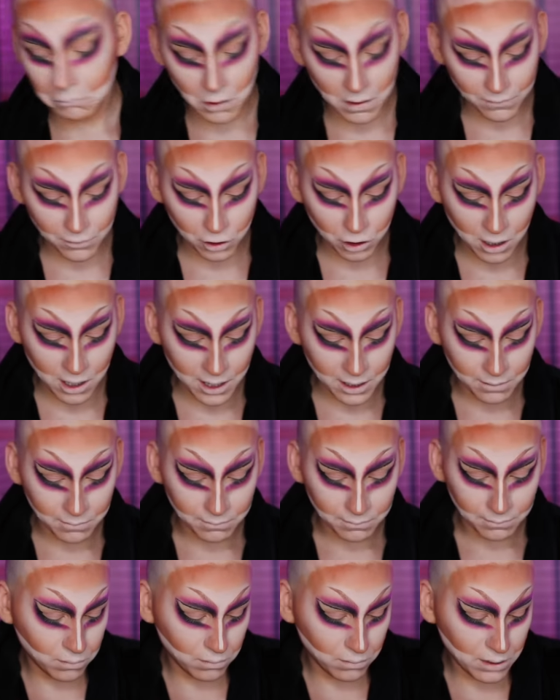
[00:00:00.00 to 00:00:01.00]
We'll have to try.
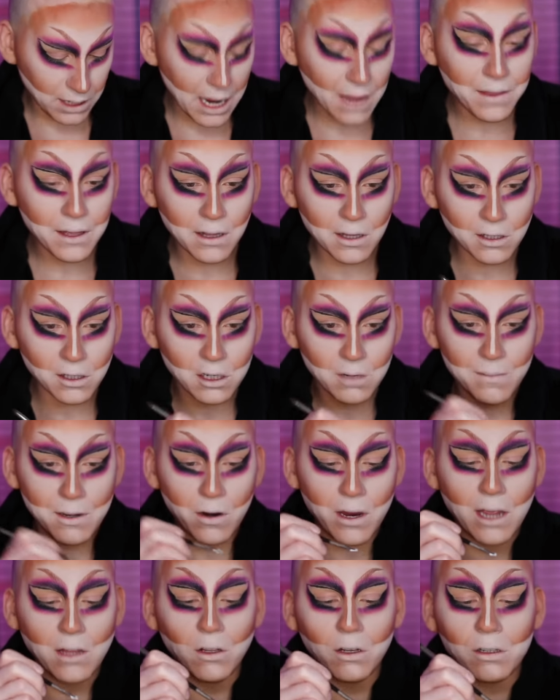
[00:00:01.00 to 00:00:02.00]
Yeah, I think this is gonna
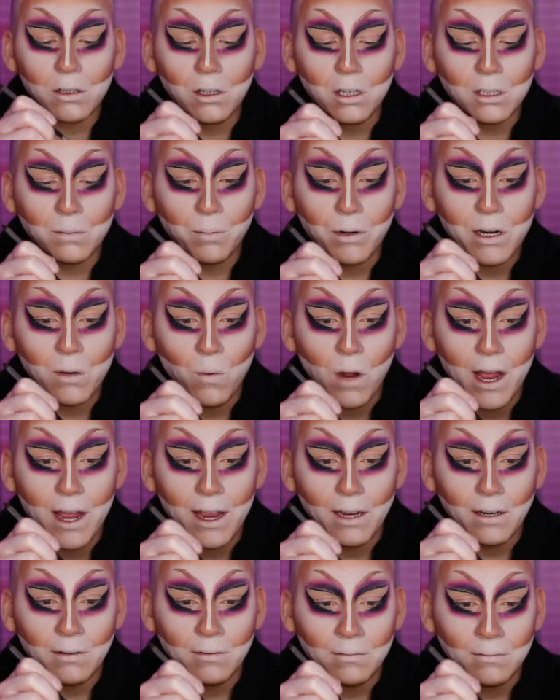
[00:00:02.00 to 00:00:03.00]
be okay. Look, looks pretty
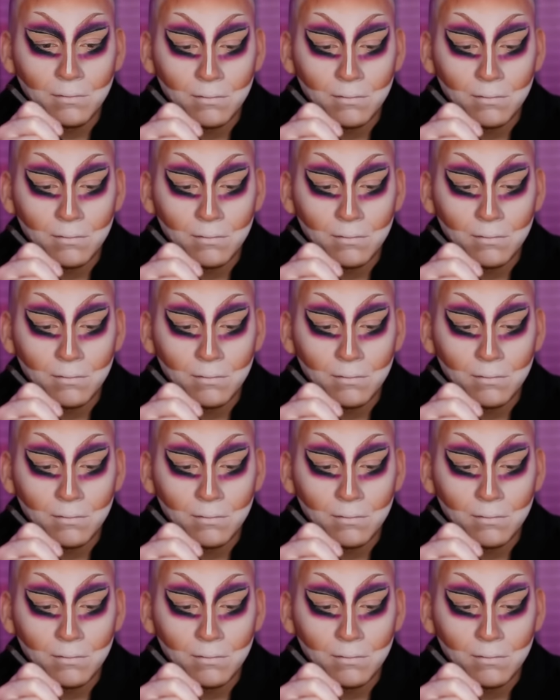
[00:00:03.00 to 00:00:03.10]
white.